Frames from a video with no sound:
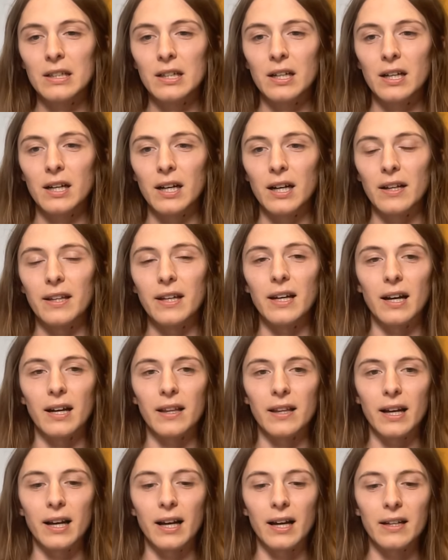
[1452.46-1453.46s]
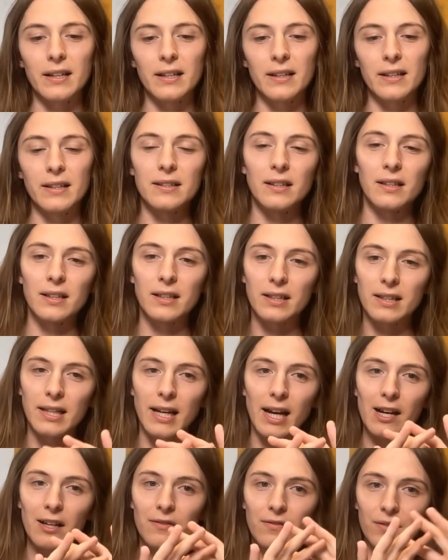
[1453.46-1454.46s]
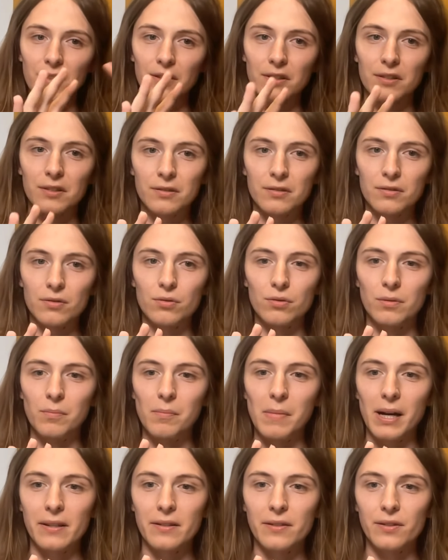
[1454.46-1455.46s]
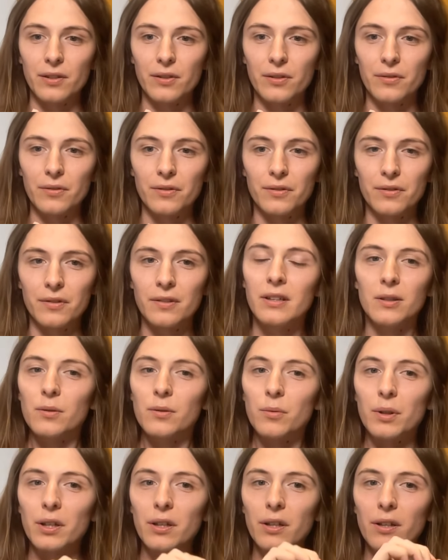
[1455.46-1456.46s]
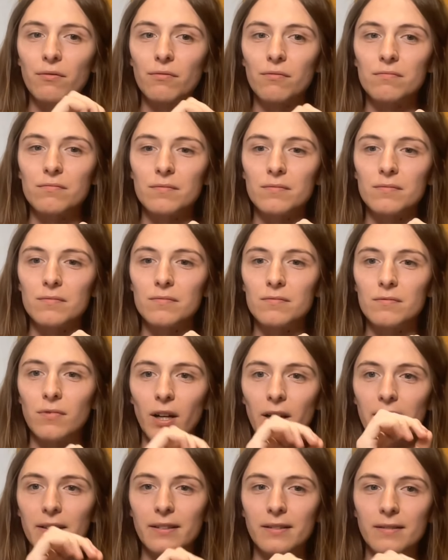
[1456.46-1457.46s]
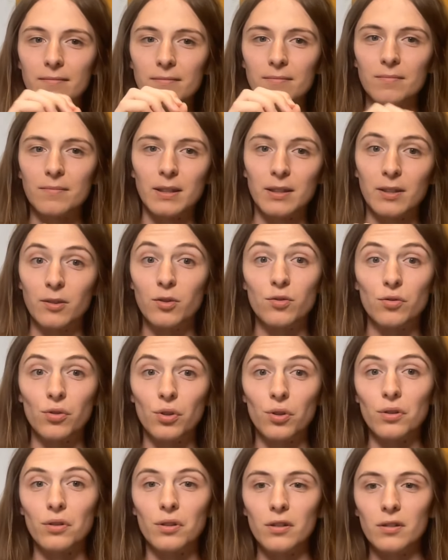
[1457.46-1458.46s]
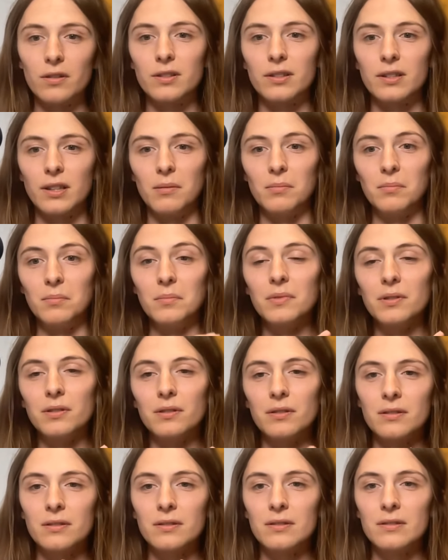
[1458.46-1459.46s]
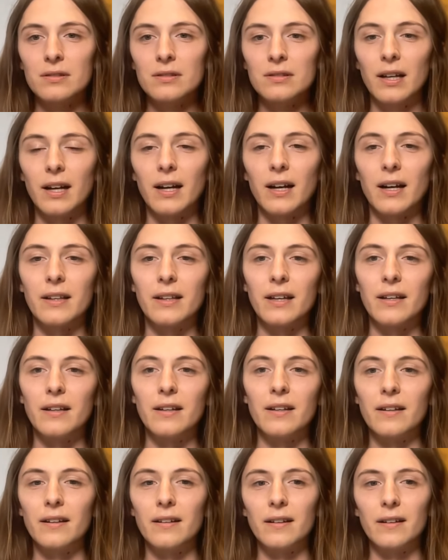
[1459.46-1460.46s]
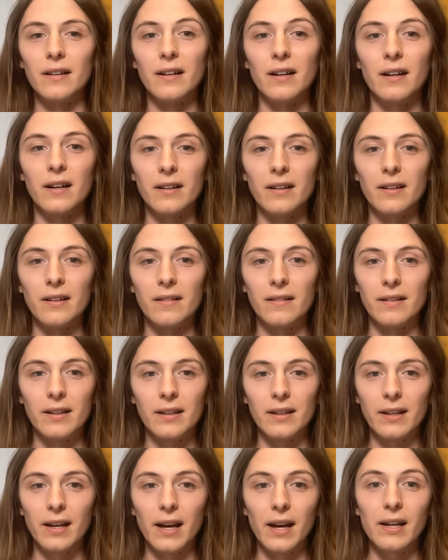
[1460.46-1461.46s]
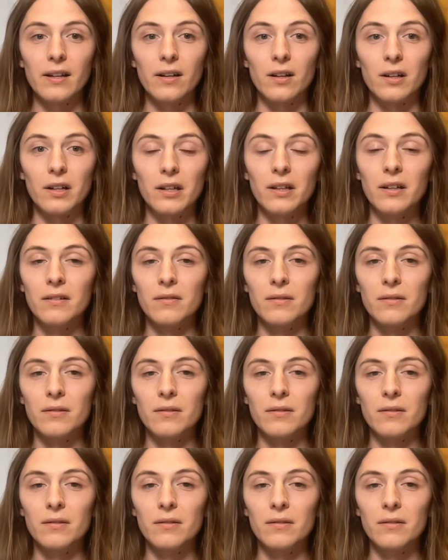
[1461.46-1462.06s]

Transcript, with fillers: and they they added this like canvas called math notes where you can write and draw sums and then uh, the ai